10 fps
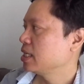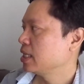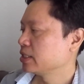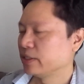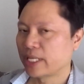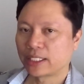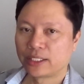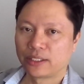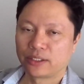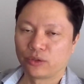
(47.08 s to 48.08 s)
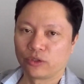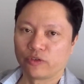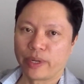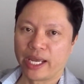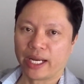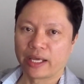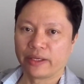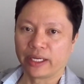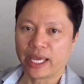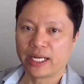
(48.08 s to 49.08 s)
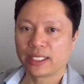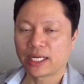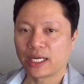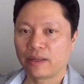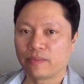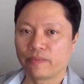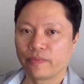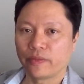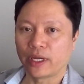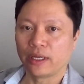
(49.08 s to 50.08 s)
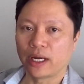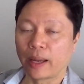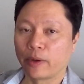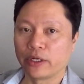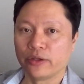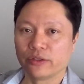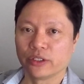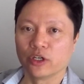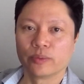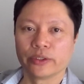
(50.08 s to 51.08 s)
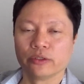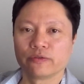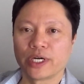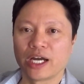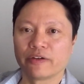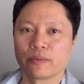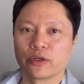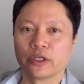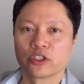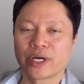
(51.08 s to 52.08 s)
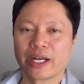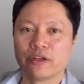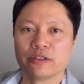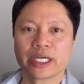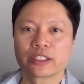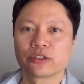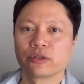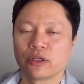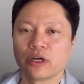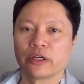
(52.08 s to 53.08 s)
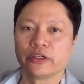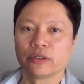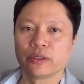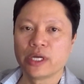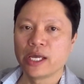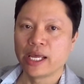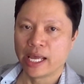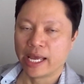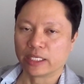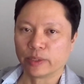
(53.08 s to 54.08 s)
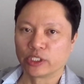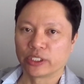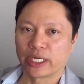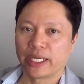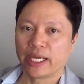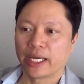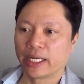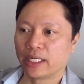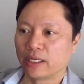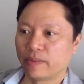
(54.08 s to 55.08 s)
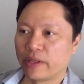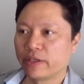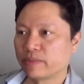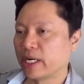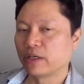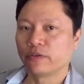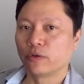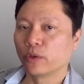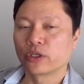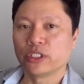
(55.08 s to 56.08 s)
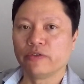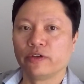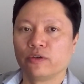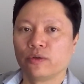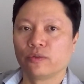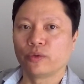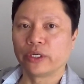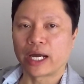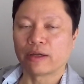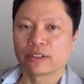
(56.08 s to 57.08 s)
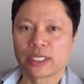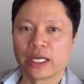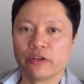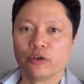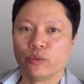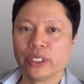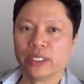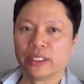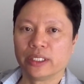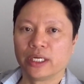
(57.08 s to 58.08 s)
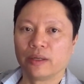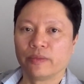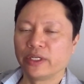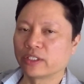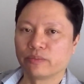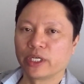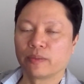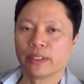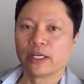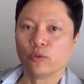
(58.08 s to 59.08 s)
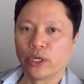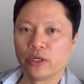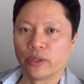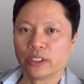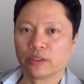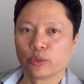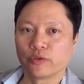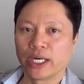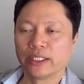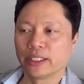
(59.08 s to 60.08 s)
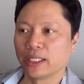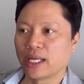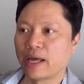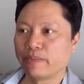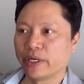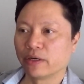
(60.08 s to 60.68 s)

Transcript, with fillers: So that's sort of a pain. I think anytime I'm gonna use the GoPro Hero 5, I'm gonna try to use external audio as much as I can. And this microphone works even when you're outside in the wind. It doesn't pick up a lot of wind noise and provides a lot better